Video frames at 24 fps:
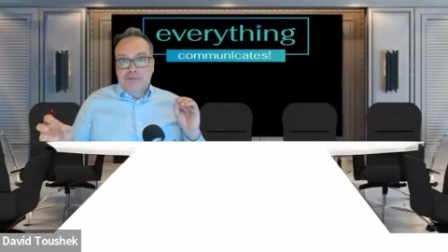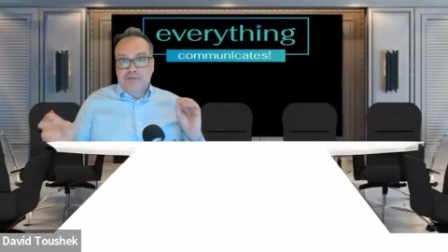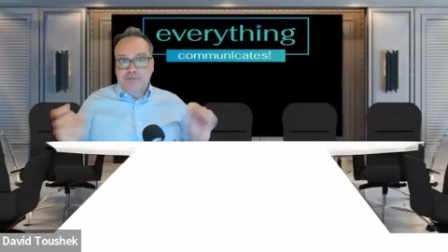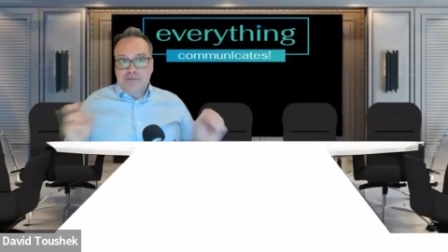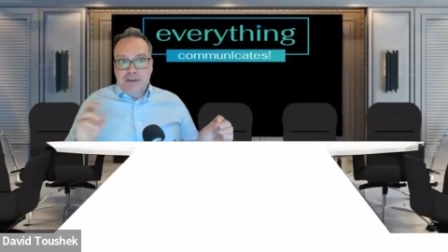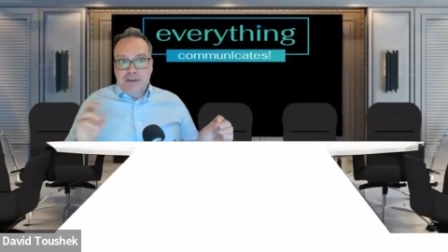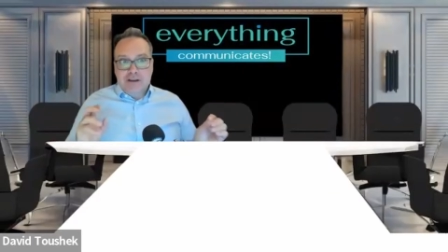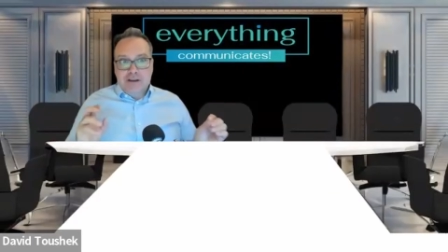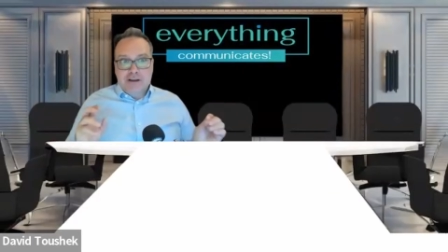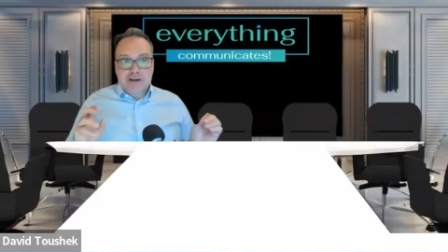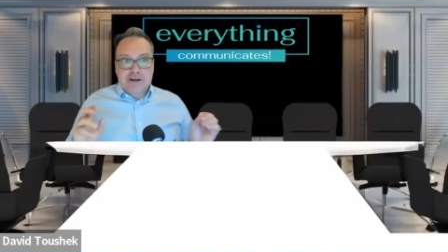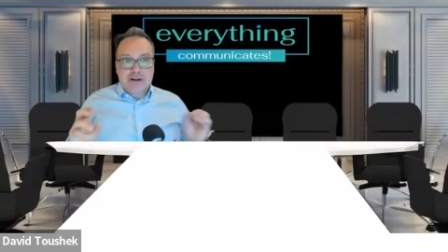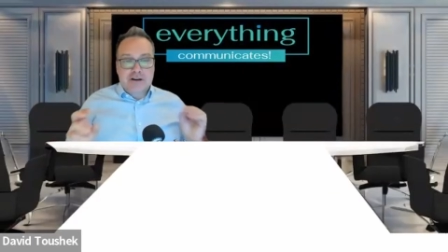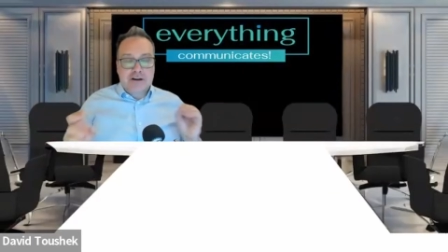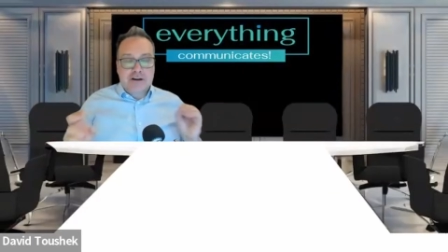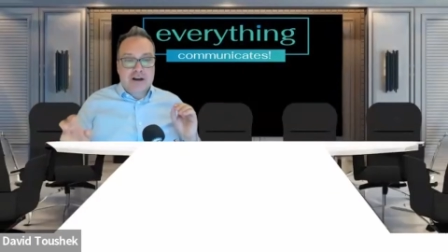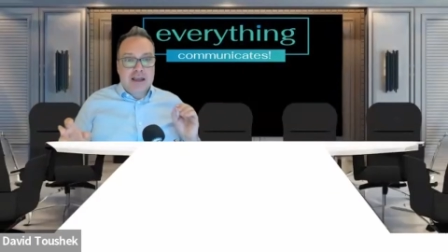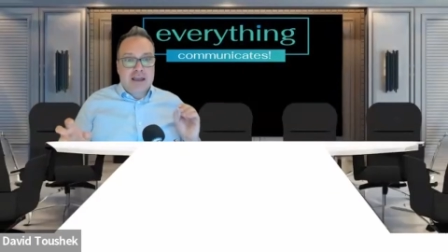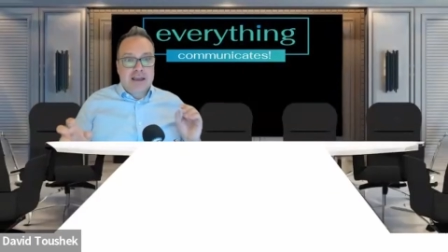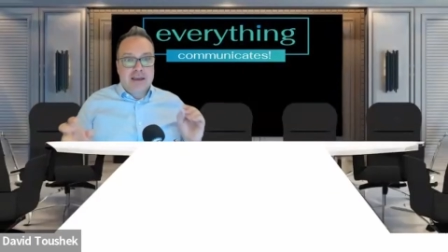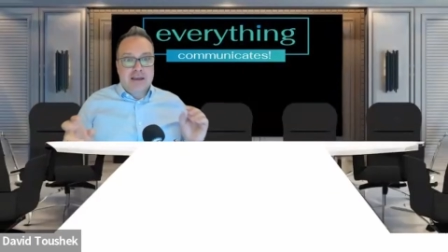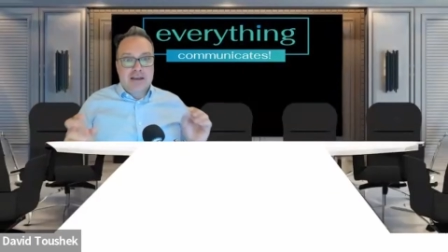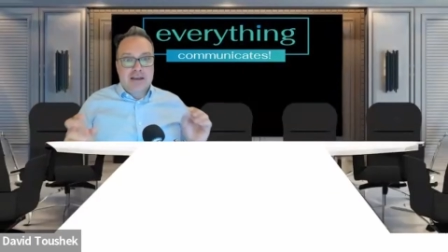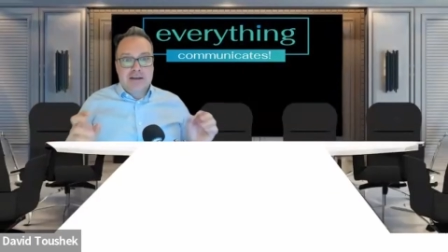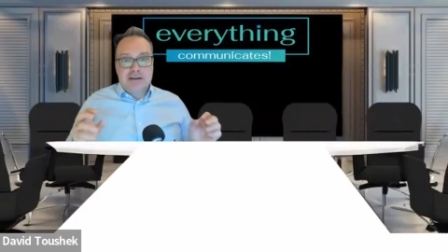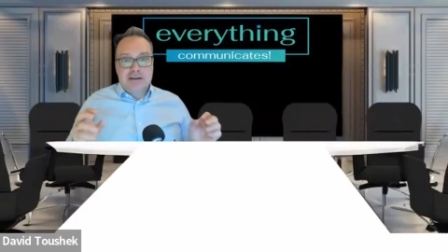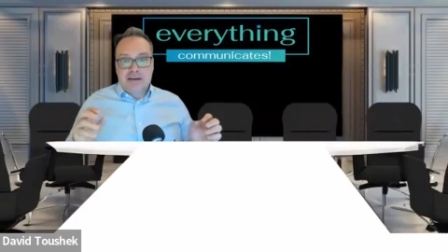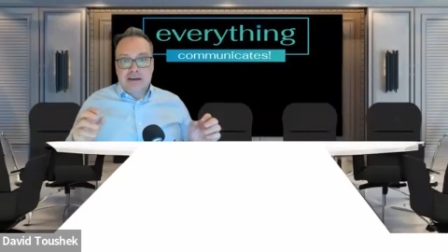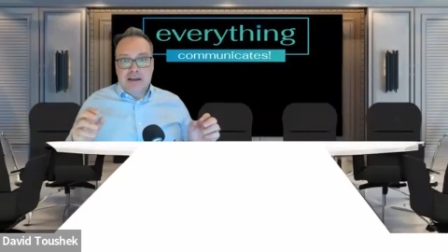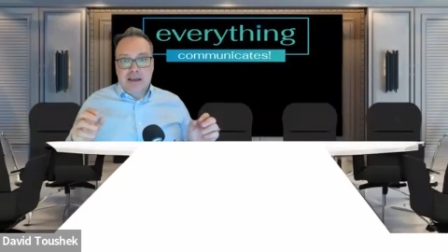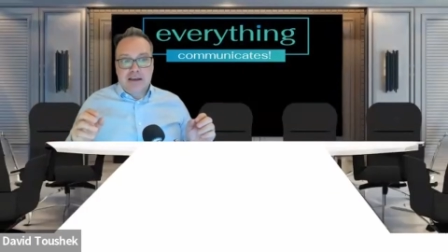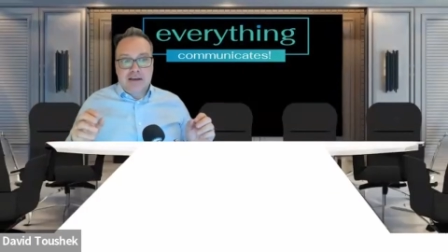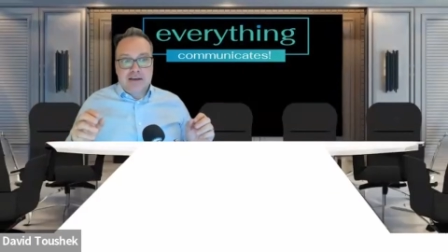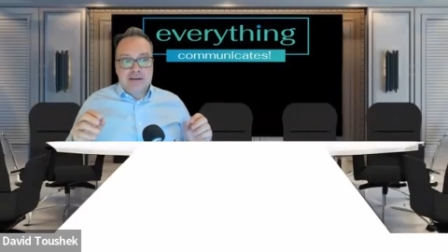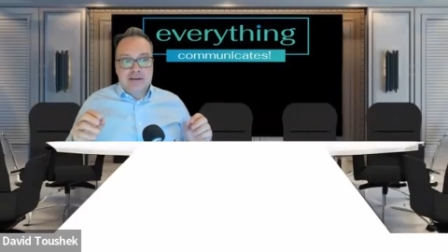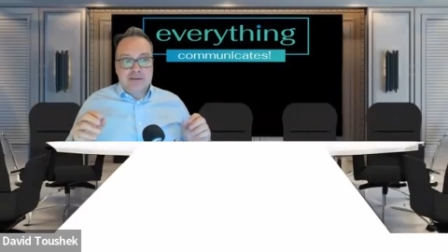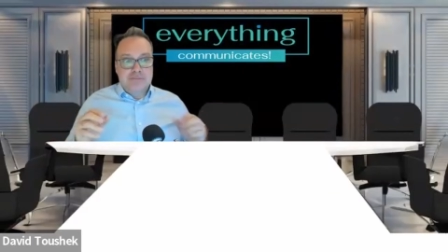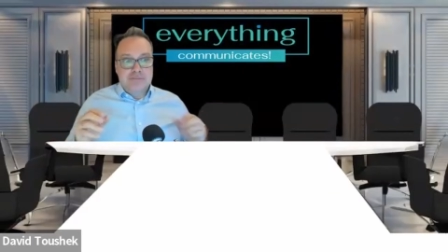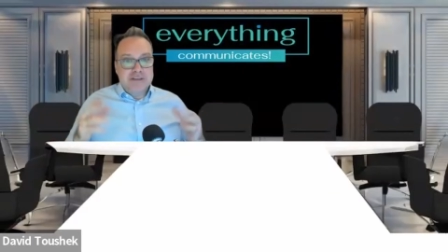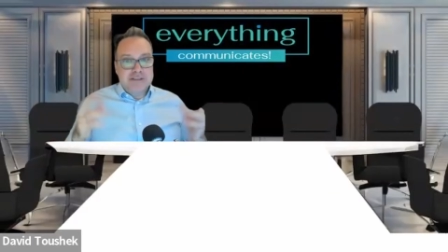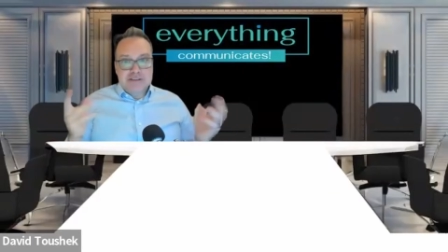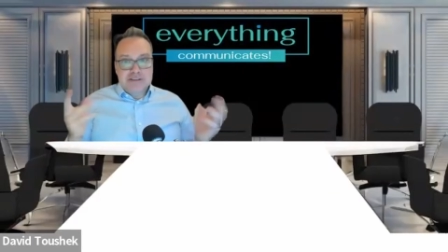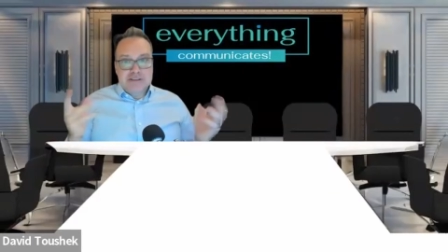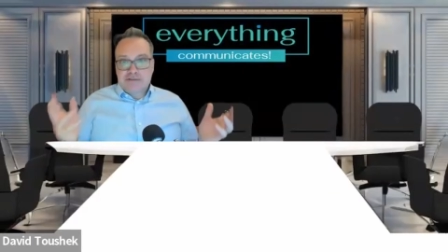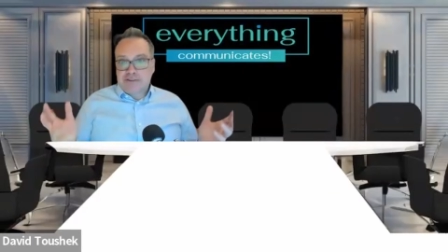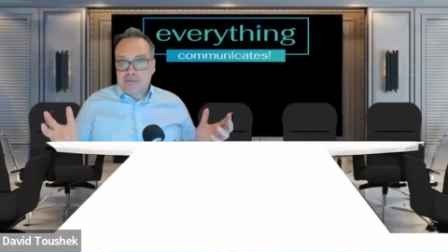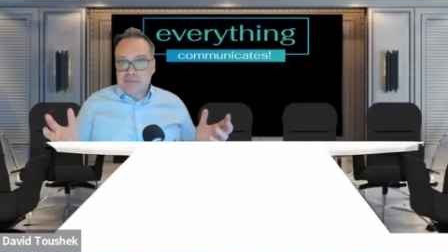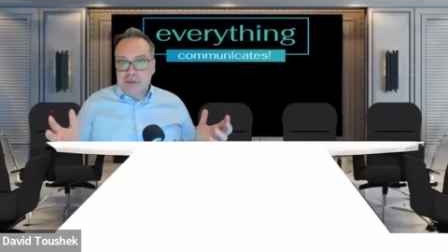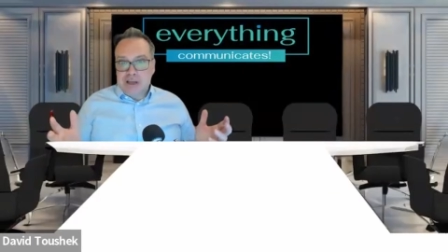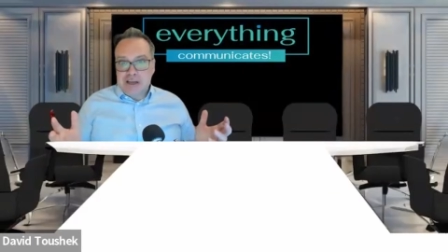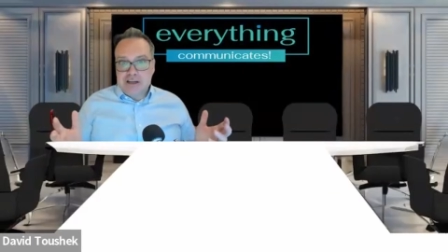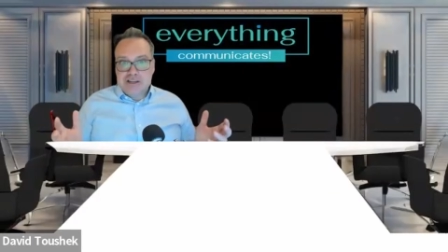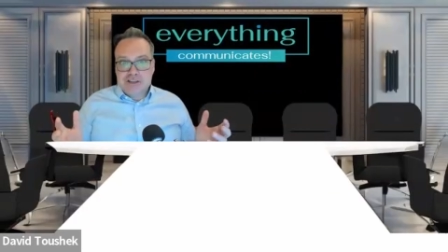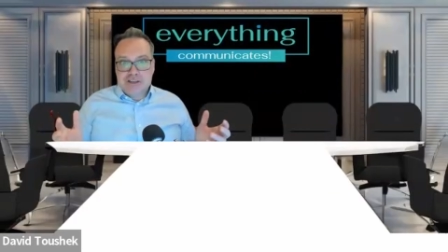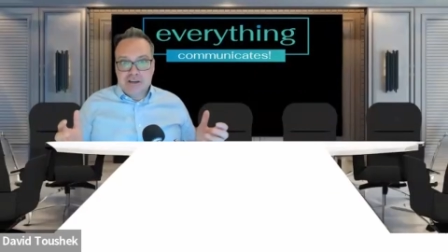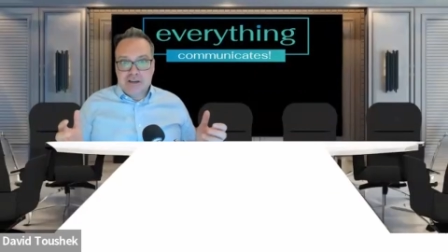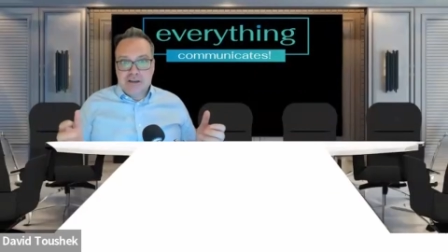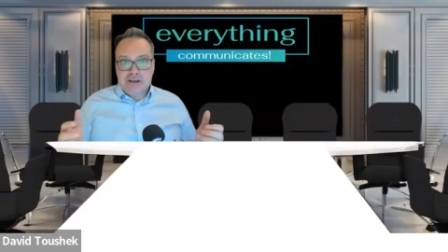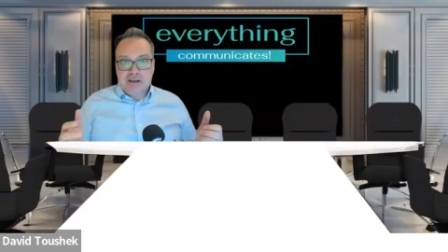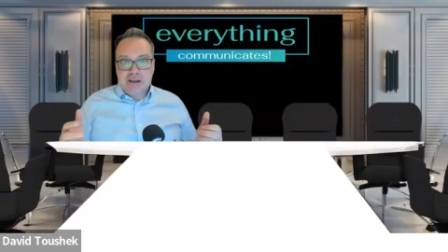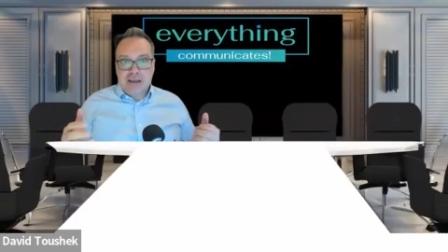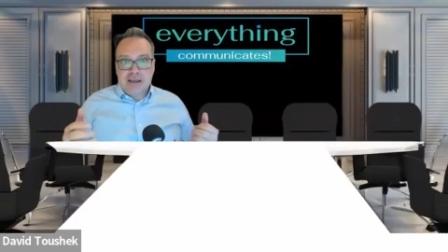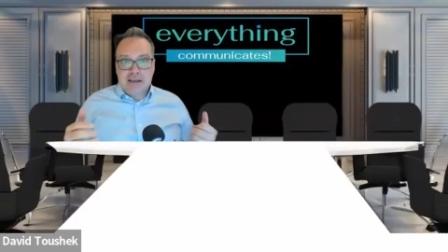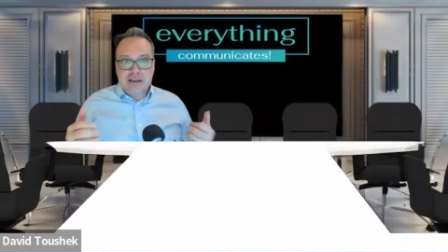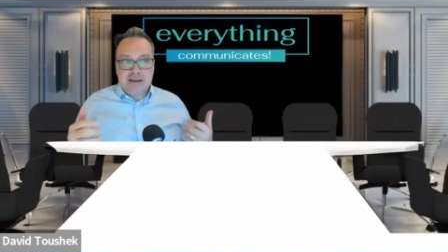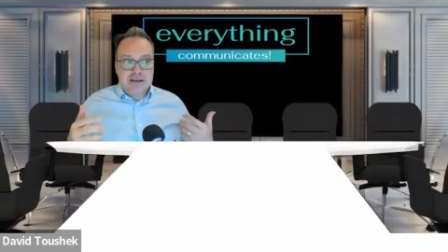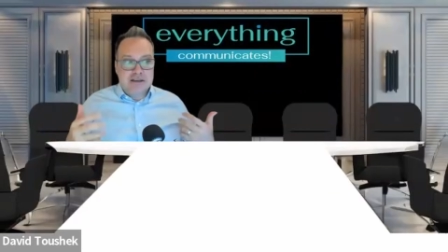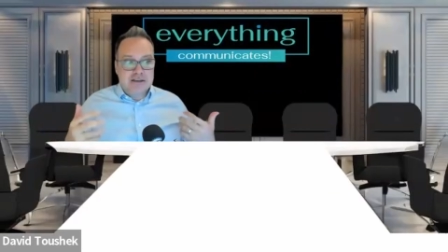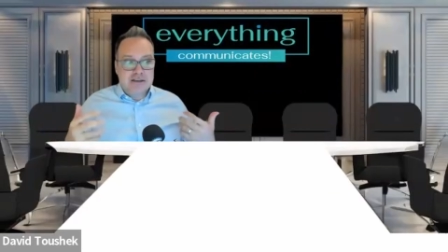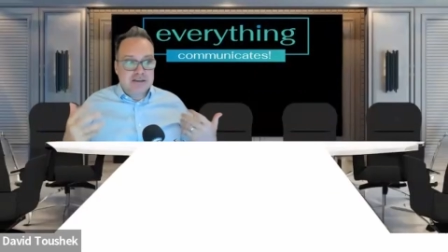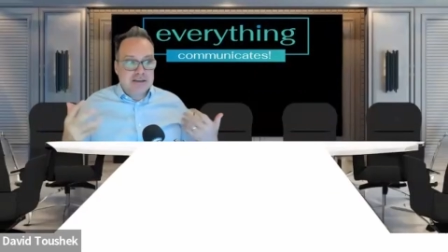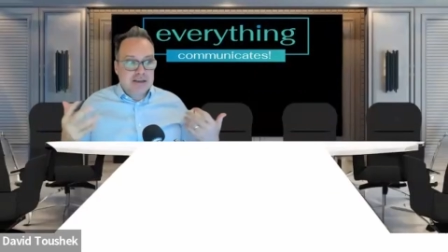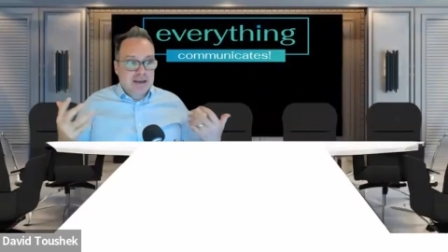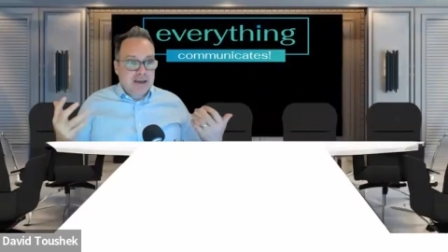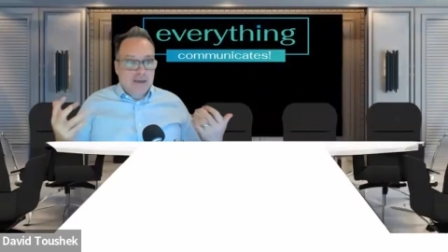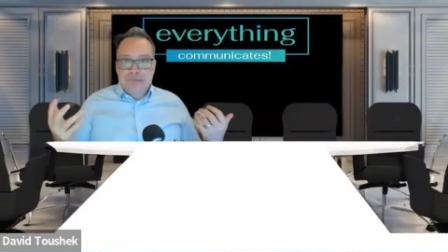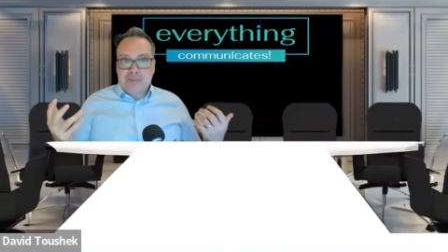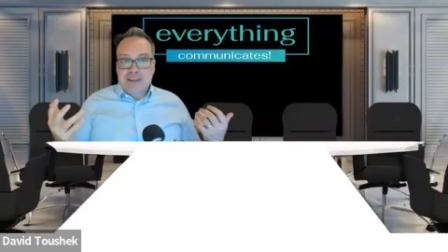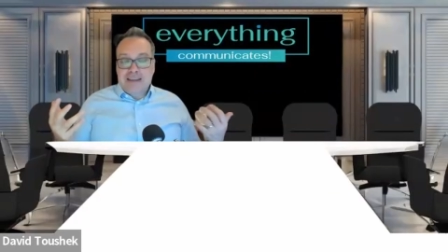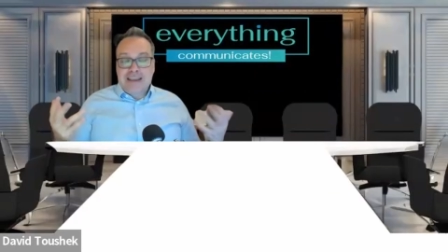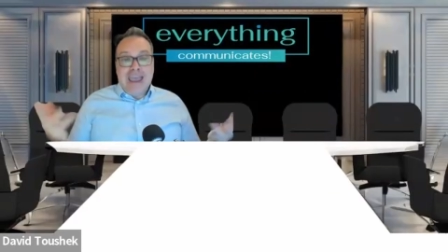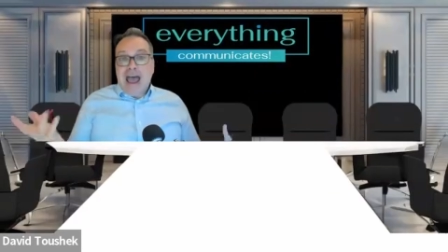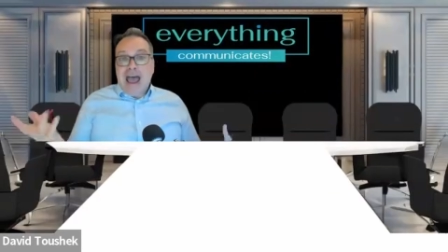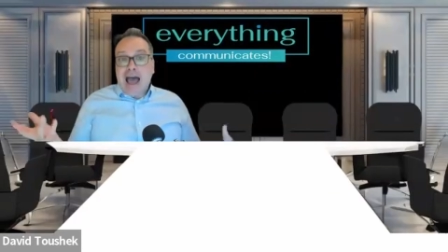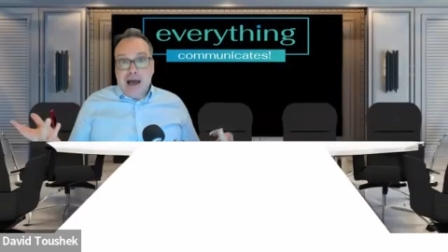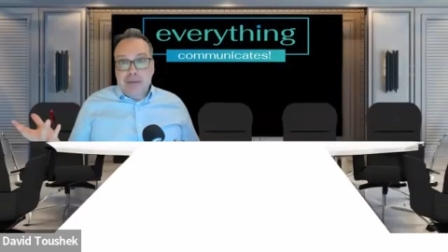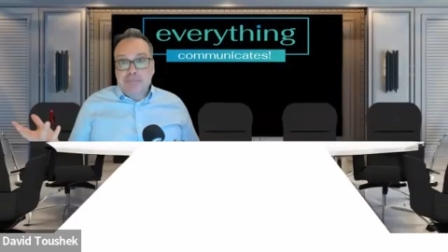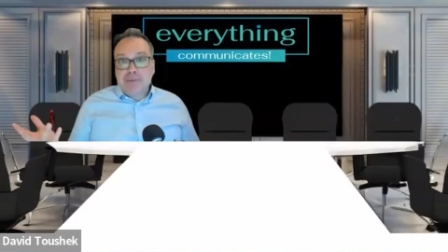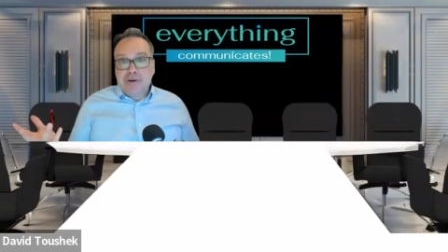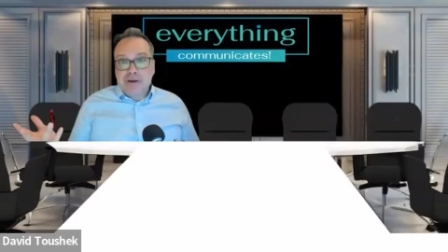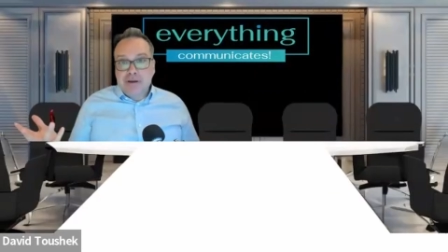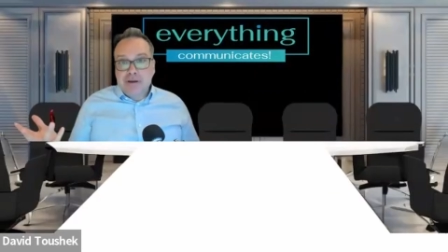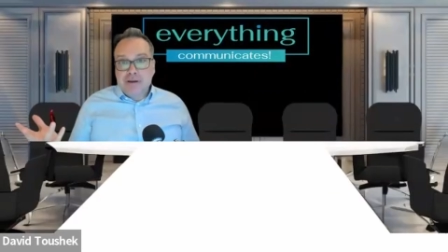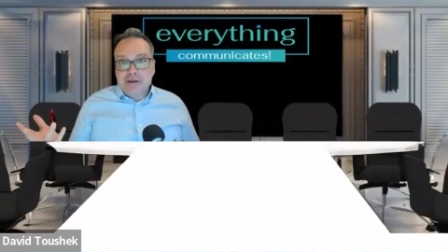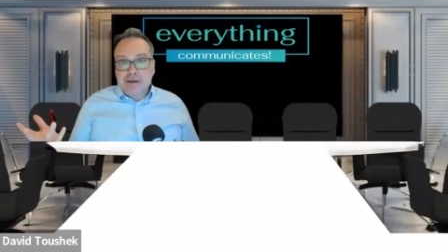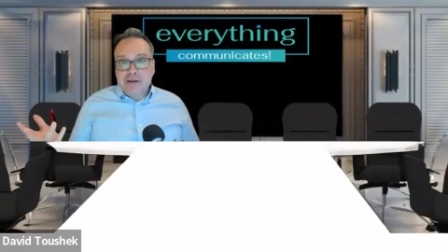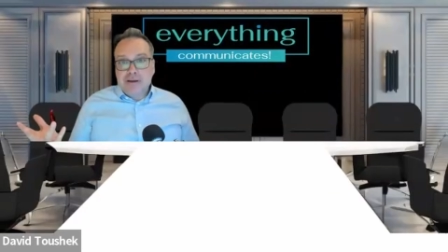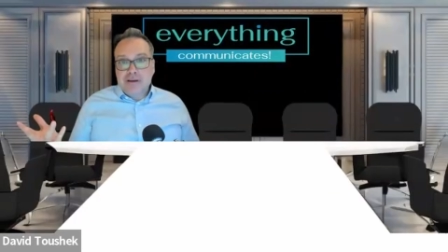fear and misinformation and gap